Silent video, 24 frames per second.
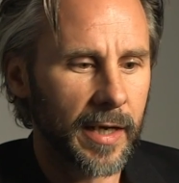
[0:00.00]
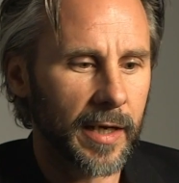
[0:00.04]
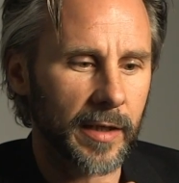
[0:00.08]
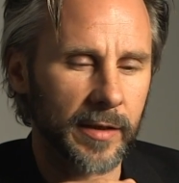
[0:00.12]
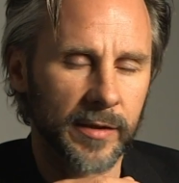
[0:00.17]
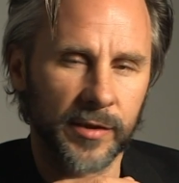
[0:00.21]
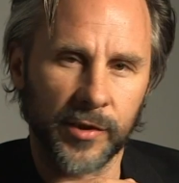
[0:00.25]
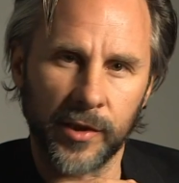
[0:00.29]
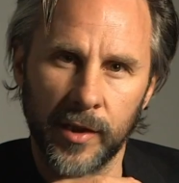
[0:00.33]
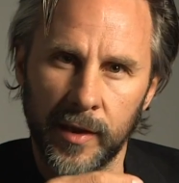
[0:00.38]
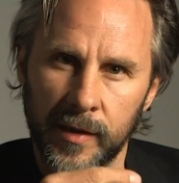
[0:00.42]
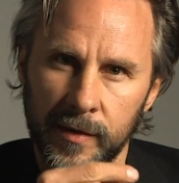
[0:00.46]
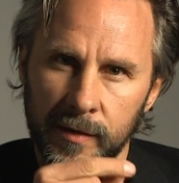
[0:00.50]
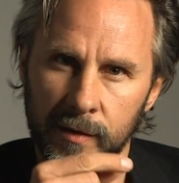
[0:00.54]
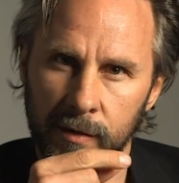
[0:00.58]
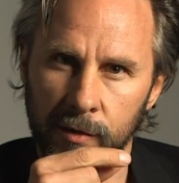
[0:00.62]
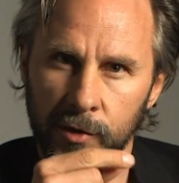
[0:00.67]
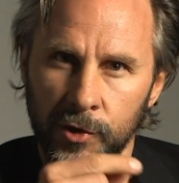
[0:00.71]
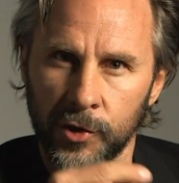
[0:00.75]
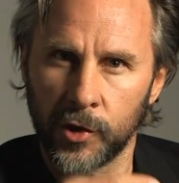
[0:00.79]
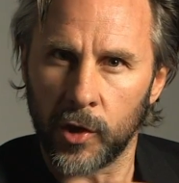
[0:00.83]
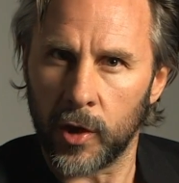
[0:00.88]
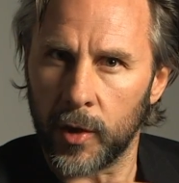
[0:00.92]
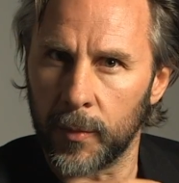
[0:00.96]
adjust
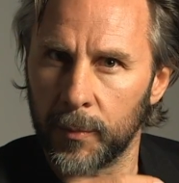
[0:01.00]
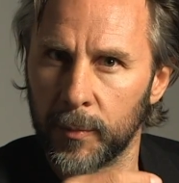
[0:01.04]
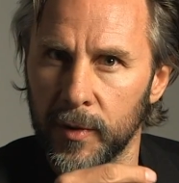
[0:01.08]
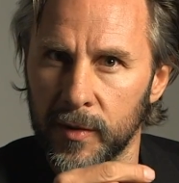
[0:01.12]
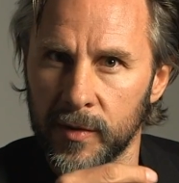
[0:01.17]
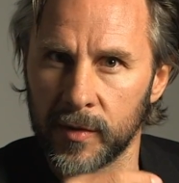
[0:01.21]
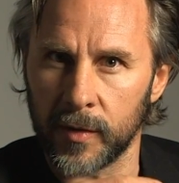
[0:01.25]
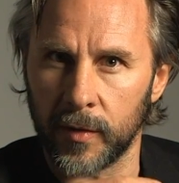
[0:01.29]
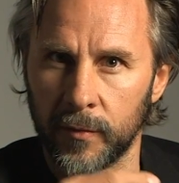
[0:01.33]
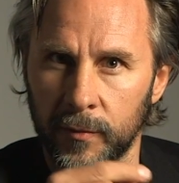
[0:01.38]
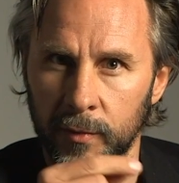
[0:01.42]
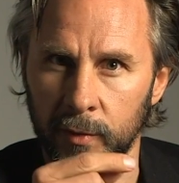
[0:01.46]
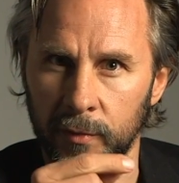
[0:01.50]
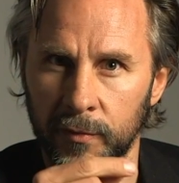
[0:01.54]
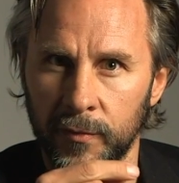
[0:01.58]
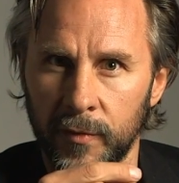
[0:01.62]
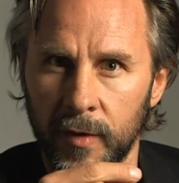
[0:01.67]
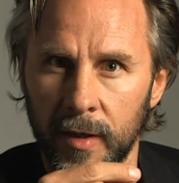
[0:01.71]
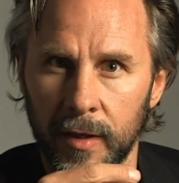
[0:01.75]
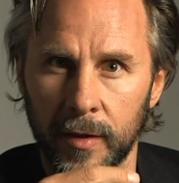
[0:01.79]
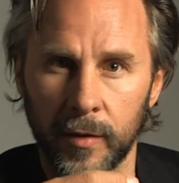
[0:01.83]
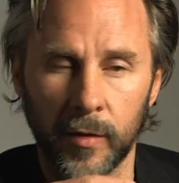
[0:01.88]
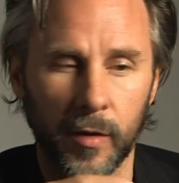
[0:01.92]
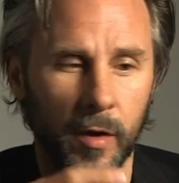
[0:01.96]
sharpness of your
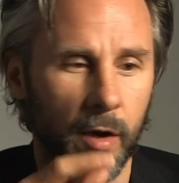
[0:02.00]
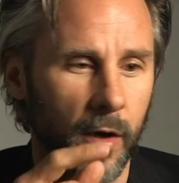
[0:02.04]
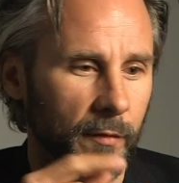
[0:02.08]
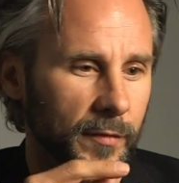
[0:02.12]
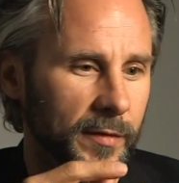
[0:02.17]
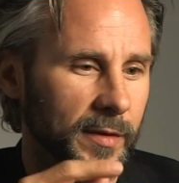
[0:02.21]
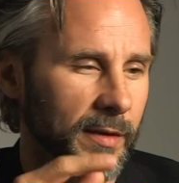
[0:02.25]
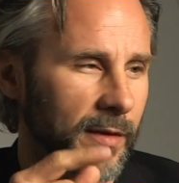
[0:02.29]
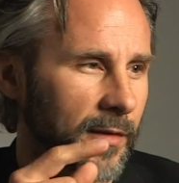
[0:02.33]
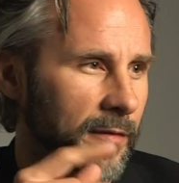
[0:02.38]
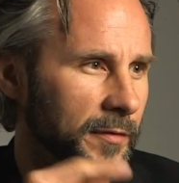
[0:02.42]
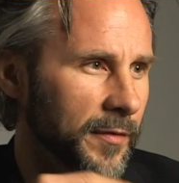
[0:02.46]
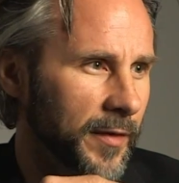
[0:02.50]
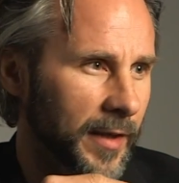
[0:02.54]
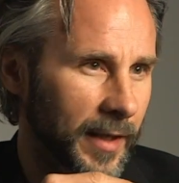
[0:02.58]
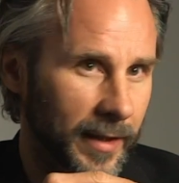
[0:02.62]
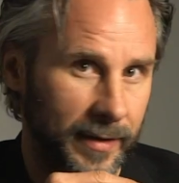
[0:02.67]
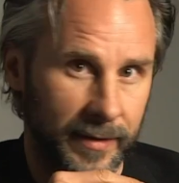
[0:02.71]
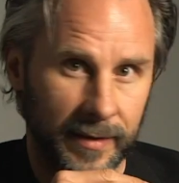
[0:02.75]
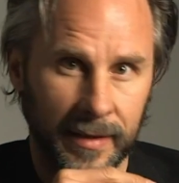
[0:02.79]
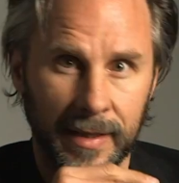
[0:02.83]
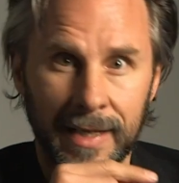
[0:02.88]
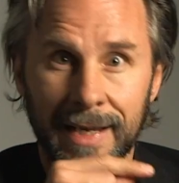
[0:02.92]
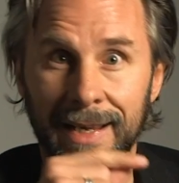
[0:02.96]
file after the
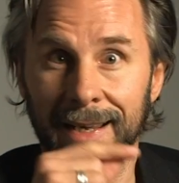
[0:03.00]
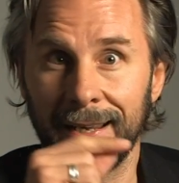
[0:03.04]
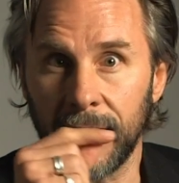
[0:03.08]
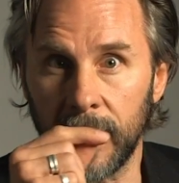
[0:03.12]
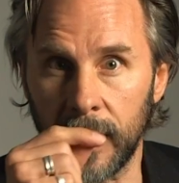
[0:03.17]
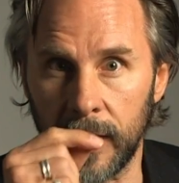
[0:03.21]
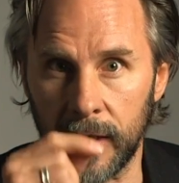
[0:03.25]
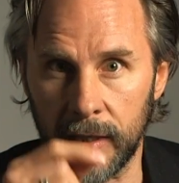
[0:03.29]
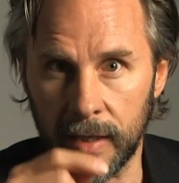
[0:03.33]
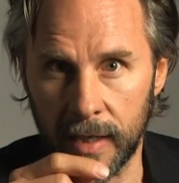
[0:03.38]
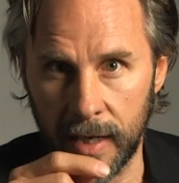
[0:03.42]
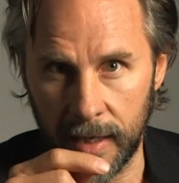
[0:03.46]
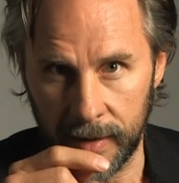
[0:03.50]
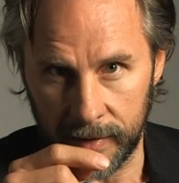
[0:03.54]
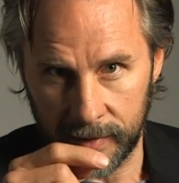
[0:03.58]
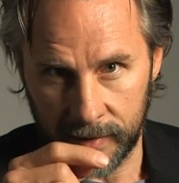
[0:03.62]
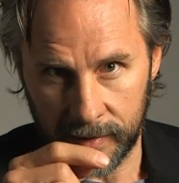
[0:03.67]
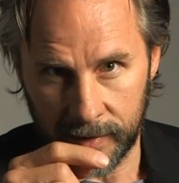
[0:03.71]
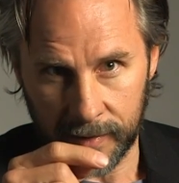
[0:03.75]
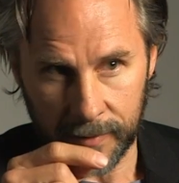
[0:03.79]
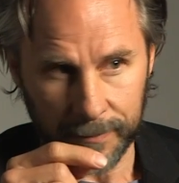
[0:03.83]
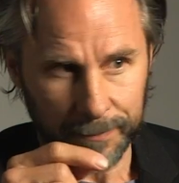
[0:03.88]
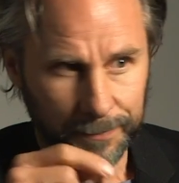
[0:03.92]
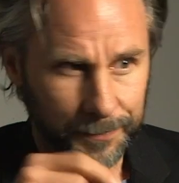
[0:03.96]
fact.
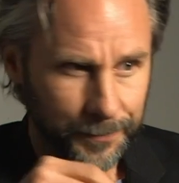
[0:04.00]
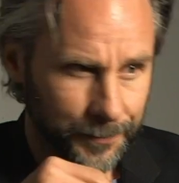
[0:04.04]
Yes,